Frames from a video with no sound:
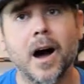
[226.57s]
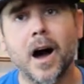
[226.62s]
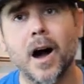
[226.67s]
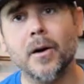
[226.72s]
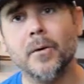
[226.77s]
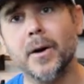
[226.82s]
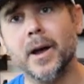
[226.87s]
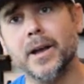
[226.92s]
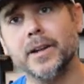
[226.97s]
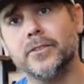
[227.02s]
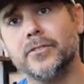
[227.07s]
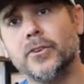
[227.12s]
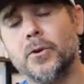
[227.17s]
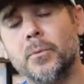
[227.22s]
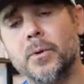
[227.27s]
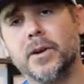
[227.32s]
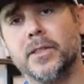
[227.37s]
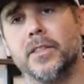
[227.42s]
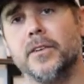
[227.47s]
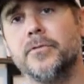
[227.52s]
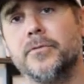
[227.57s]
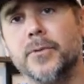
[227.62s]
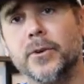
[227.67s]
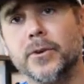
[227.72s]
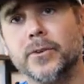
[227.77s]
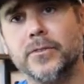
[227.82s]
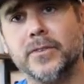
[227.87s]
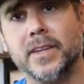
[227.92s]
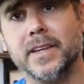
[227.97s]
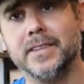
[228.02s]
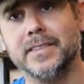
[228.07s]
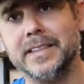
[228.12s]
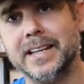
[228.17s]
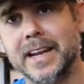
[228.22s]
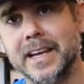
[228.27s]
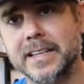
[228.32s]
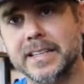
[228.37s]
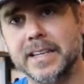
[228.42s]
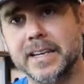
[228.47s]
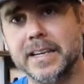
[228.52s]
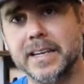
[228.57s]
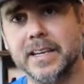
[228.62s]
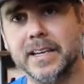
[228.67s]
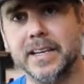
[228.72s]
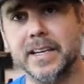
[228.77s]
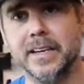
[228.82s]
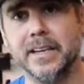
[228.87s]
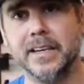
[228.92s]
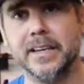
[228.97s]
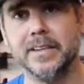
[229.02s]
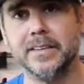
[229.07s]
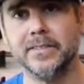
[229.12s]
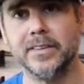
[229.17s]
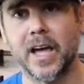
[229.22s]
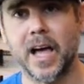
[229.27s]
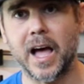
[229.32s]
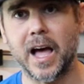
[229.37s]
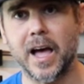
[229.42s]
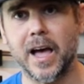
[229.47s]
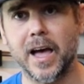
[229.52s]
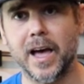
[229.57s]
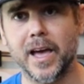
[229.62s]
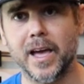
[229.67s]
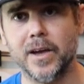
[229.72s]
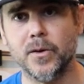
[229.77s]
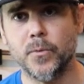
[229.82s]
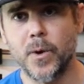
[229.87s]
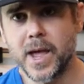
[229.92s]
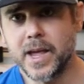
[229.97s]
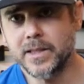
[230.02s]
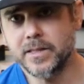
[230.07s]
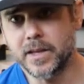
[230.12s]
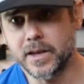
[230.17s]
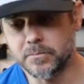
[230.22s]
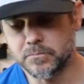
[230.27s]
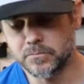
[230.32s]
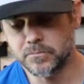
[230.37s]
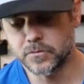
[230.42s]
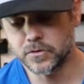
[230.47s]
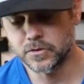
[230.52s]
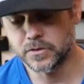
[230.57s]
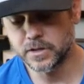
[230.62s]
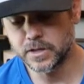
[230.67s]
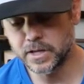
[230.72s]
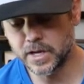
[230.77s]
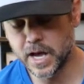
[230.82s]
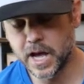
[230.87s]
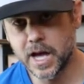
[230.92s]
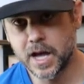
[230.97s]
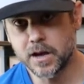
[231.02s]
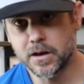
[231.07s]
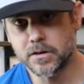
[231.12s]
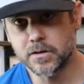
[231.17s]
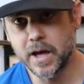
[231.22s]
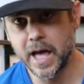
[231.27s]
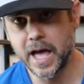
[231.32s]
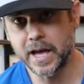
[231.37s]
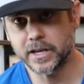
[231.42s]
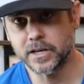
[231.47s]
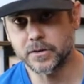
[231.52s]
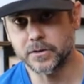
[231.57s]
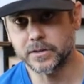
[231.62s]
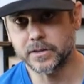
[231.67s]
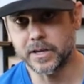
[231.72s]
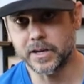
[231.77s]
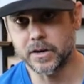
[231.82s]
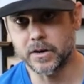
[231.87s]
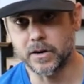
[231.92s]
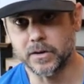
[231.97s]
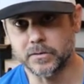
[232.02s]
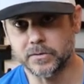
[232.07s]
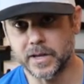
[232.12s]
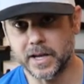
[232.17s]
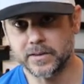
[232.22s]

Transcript: All right, so one of the first things that I did is I weighed them to see how accurate they are.